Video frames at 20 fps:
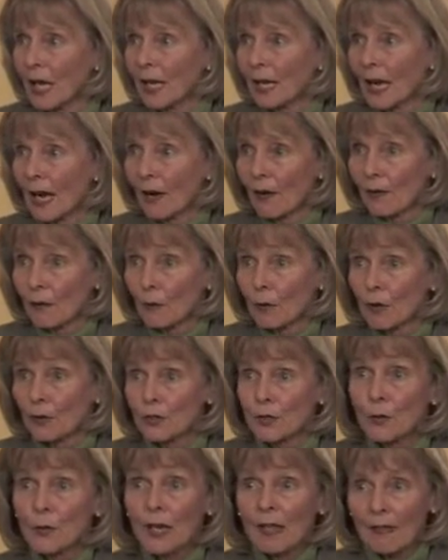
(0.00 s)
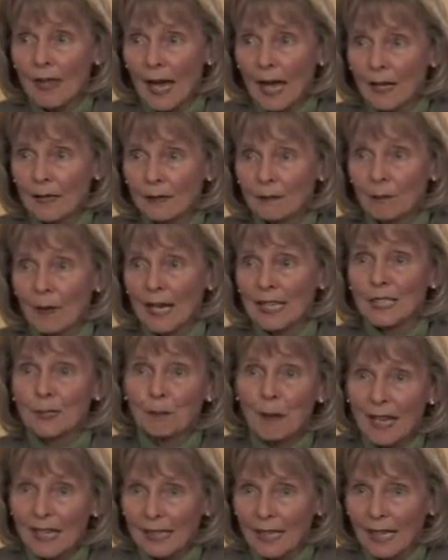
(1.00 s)
Now, we're doing that by
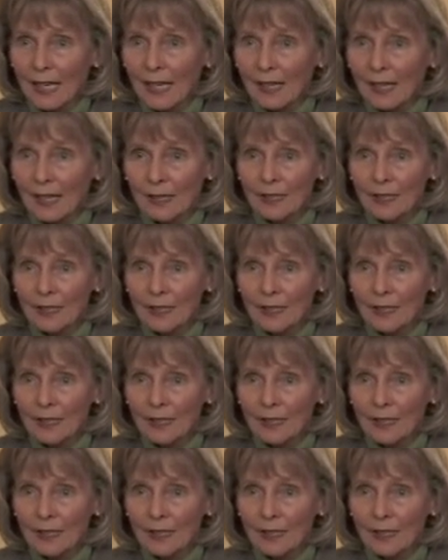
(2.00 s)
spending.